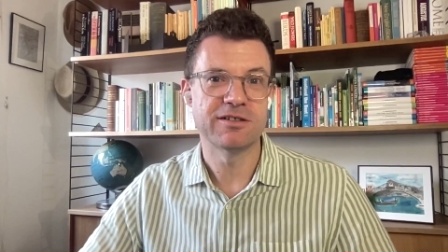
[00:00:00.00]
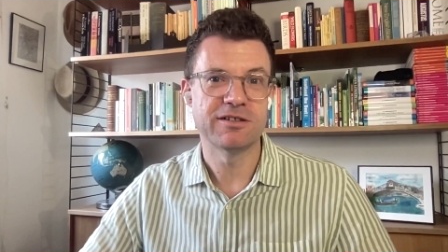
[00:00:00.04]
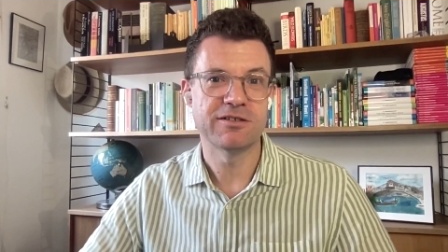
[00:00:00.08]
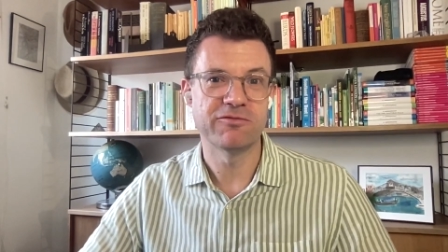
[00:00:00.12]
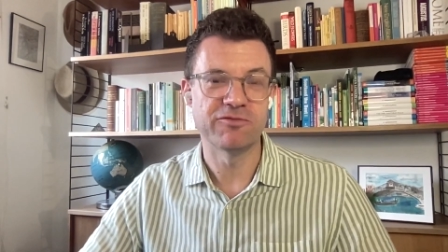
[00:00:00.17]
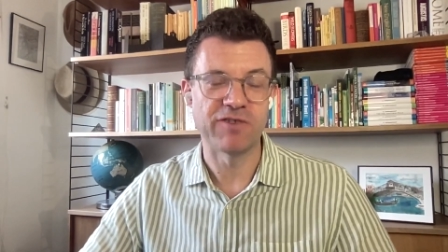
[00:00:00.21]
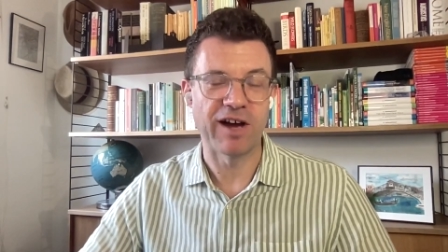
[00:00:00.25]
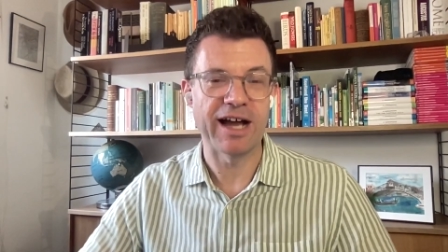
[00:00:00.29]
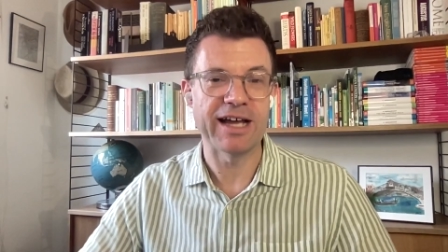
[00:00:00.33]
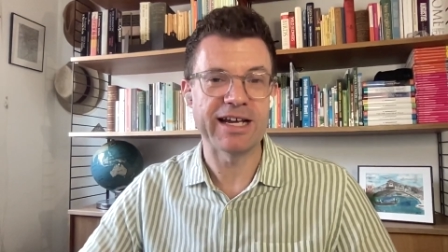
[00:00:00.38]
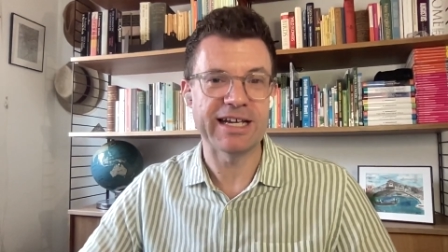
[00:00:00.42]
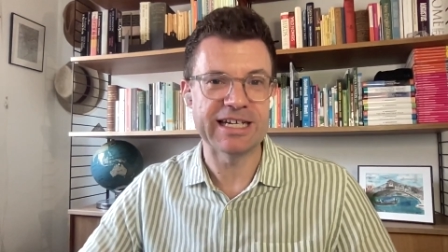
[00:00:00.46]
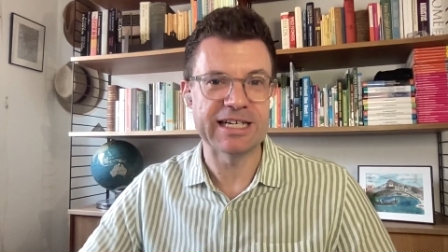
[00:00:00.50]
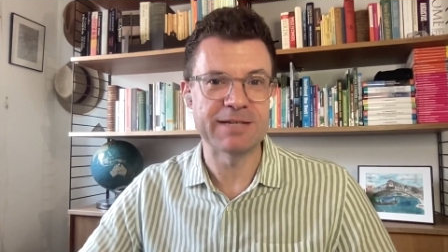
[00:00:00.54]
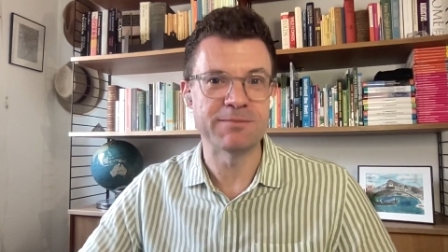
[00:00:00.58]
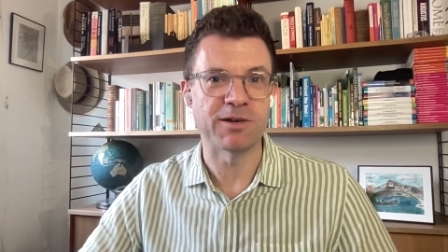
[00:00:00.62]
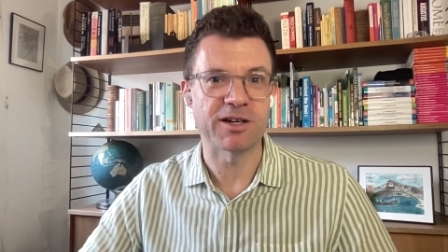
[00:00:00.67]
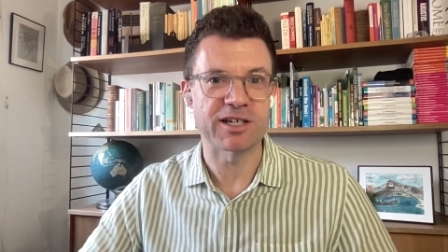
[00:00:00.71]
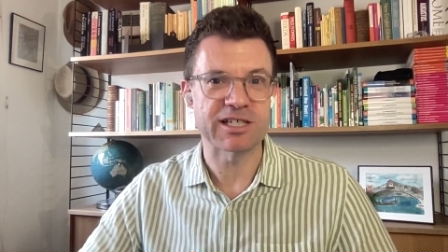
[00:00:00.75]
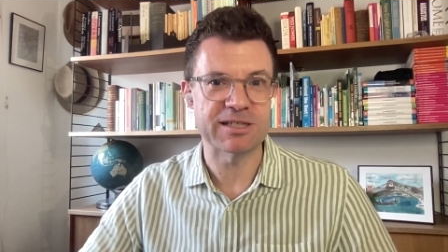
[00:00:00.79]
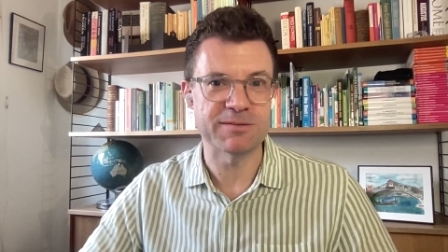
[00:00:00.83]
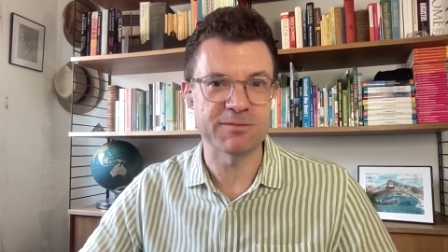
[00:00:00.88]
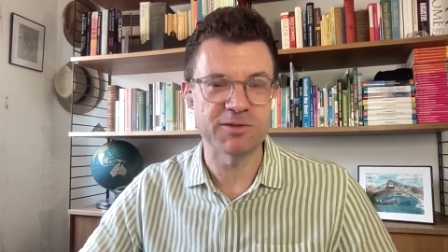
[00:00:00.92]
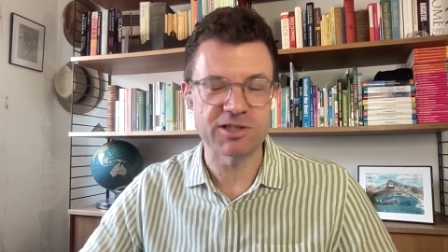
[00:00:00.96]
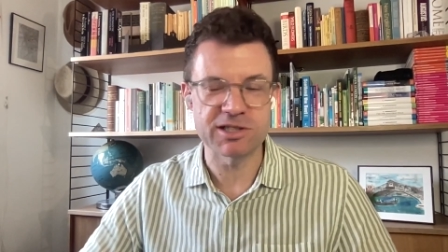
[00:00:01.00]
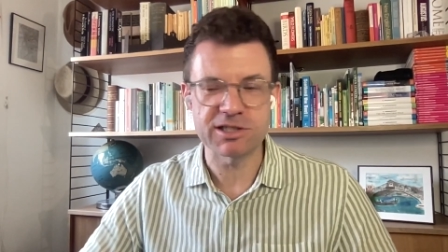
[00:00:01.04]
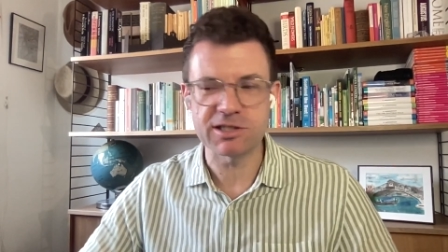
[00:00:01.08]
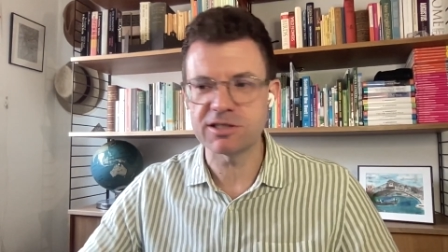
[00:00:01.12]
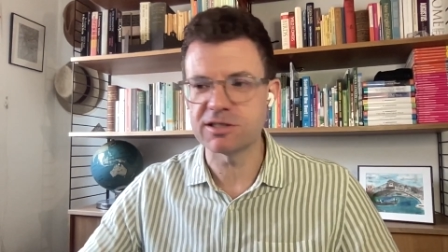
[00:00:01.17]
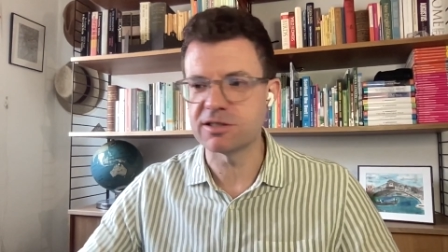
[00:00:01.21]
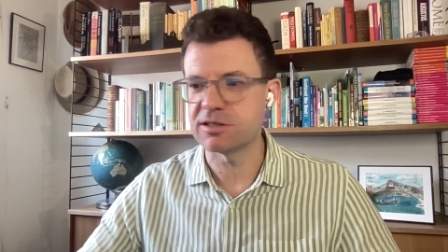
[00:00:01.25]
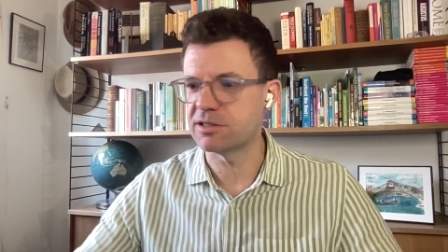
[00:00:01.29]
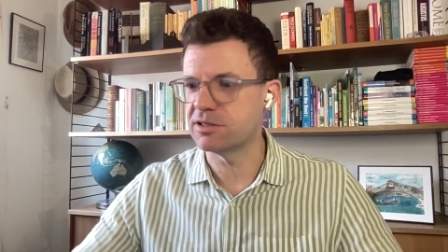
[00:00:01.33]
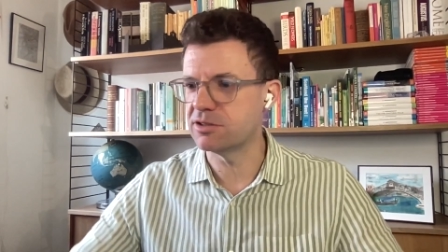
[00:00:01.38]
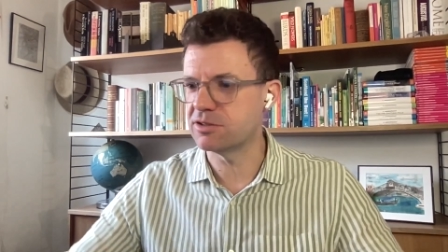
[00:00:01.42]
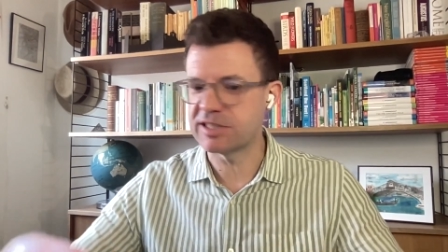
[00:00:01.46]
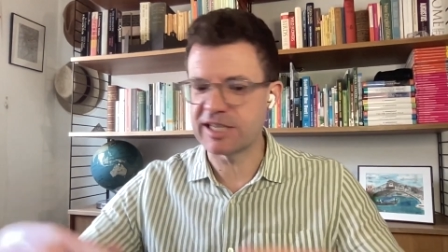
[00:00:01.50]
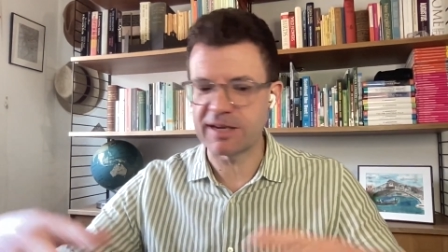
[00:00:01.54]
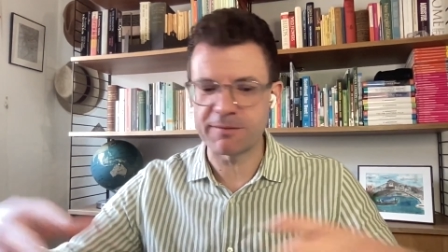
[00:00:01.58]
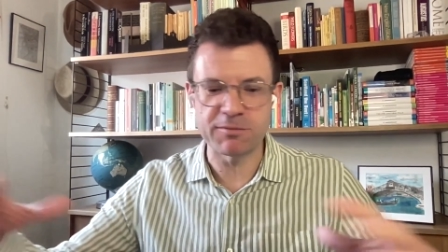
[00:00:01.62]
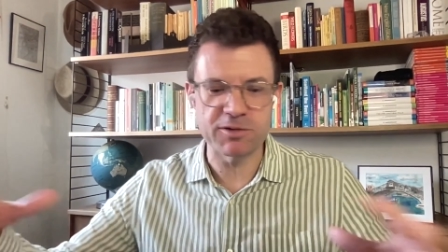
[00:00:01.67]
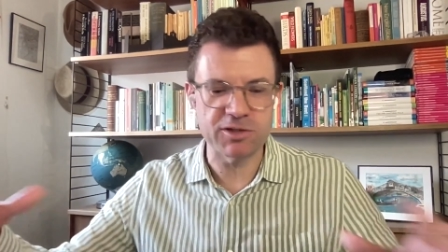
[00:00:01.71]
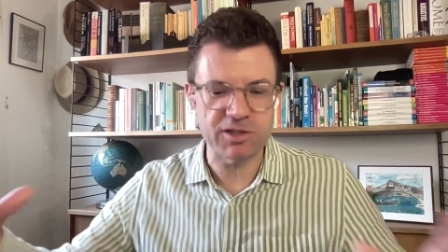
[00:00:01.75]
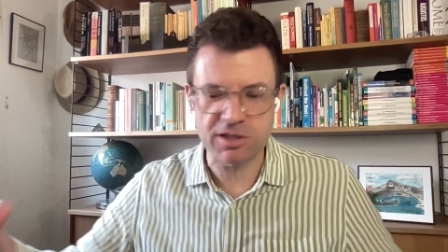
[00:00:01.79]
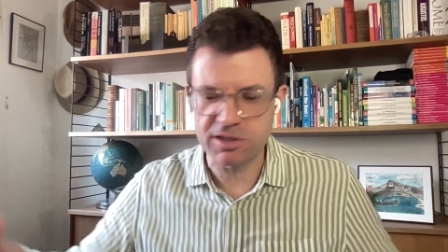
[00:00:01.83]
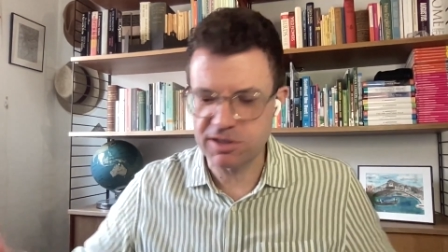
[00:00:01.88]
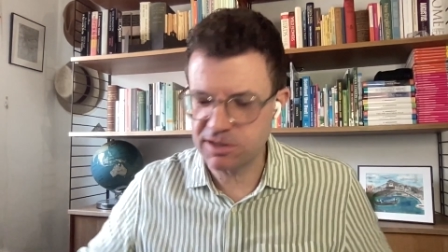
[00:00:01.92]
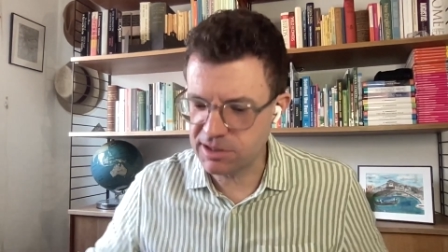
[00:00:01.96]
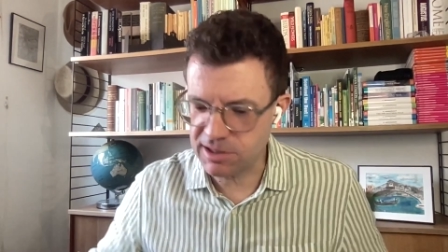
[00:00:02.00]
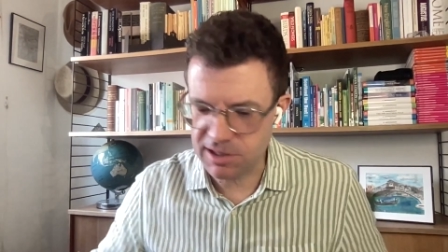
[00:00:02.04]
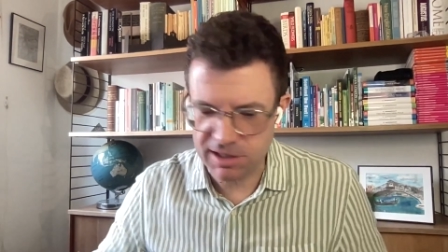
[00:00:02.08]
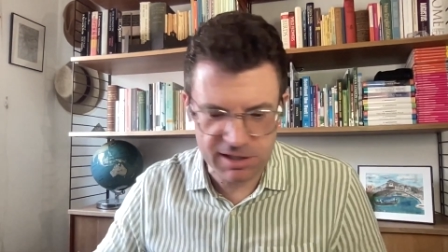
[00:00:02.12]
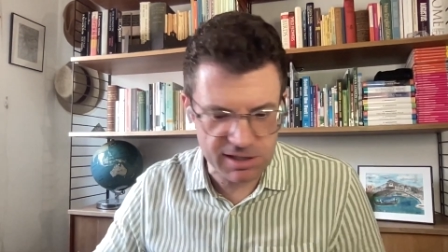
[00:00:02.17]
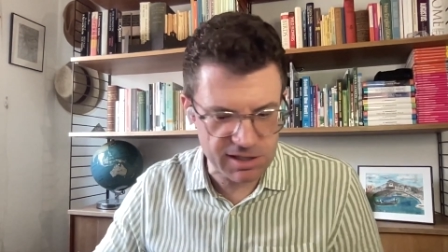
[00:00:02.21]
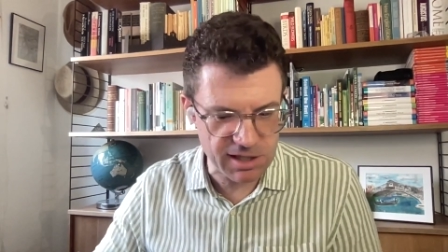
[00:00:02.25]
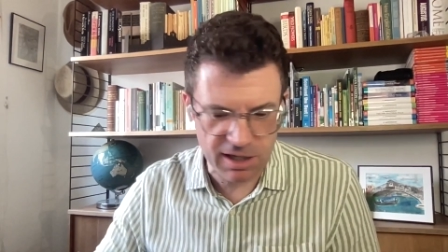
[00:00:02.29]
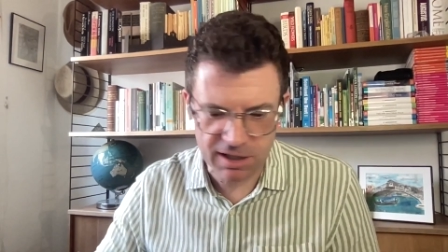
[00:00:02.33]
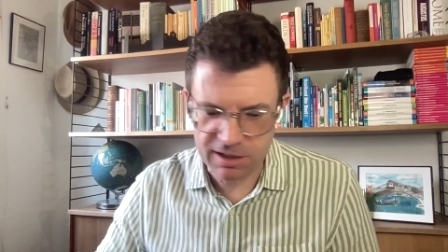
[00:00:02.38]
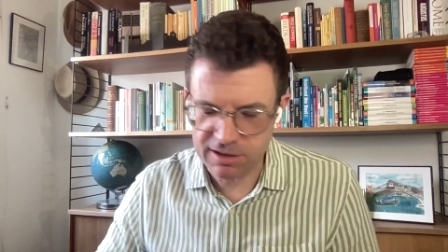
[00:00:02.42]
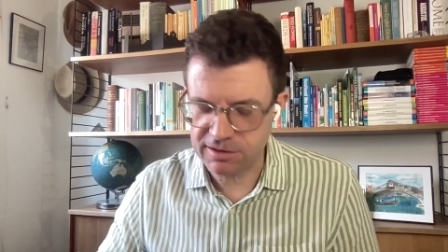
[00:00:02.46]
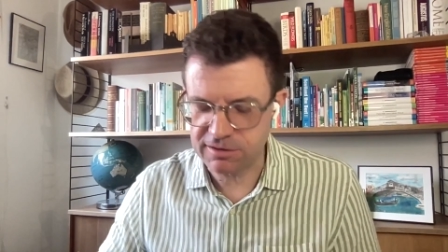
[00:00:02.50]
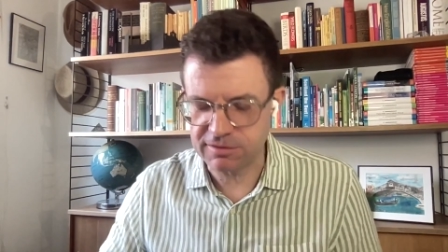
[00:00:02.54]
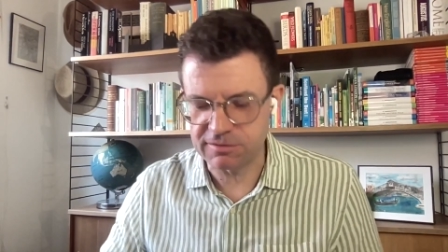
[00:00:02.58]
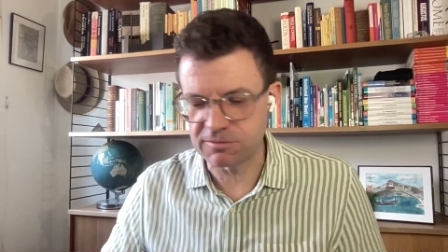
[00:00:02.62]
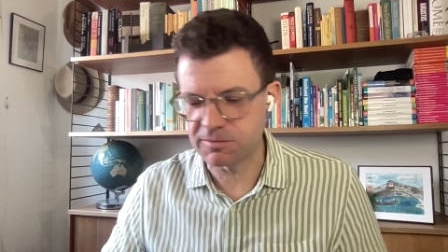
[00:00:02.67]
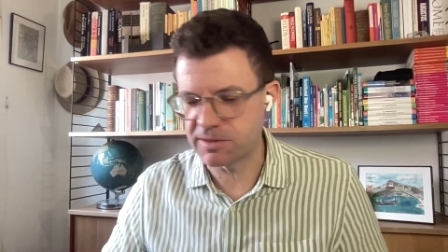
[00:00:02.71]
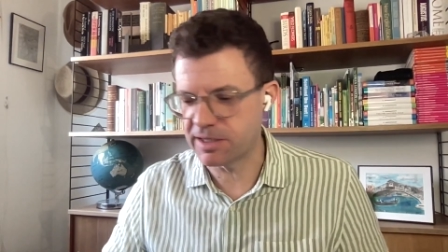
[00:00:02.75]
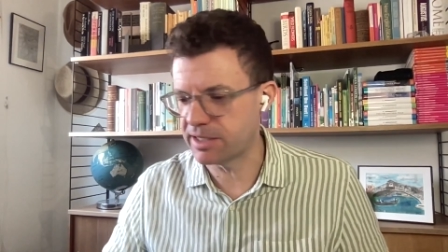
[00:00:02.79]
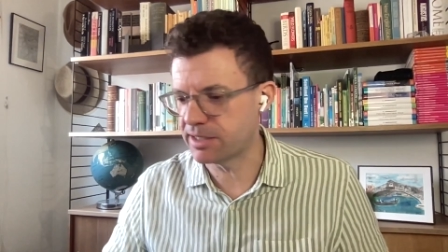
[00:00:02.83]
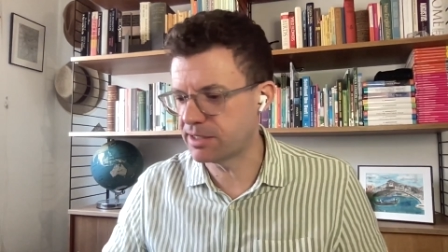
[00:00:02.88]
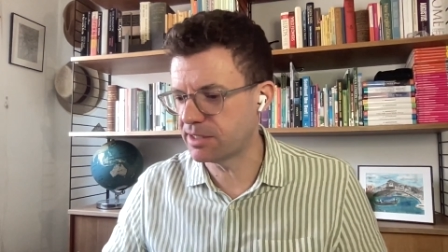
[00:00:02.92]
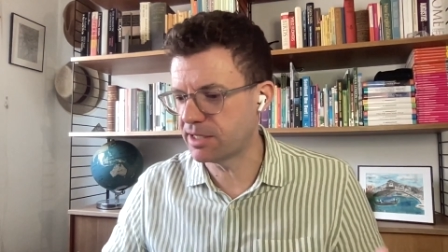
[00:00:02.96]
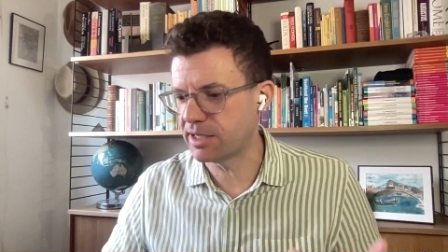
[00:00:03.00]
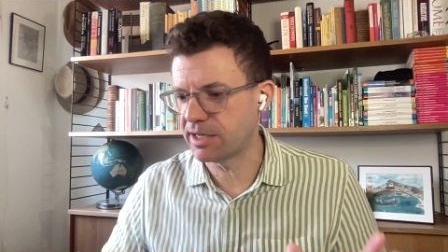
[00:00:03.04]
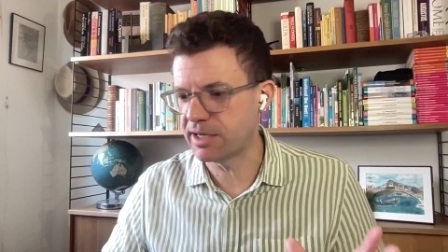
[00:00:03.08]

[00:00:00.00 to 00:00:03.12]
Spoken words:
right in amongst the musicians, and you could have musicians in a circle where